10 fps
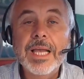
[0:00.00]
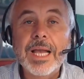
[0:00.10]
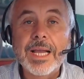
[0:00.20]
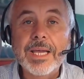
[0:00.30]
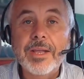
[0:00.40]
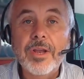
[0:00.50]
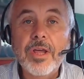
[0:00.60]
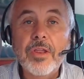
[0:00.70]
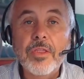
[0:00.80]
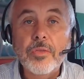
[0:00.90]
Again,
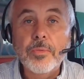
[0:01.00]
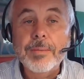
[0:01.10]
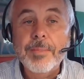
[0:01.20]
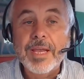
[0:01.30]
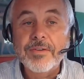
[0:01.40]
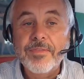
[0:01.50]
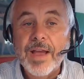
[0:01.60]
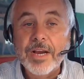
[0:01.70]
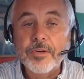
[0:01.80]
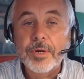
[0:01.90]
the three
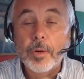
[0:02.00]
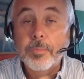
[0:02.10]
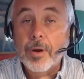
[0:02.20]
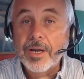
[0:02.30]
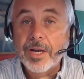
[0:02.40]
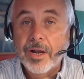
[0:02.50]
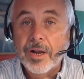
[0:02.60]
manufacturing or product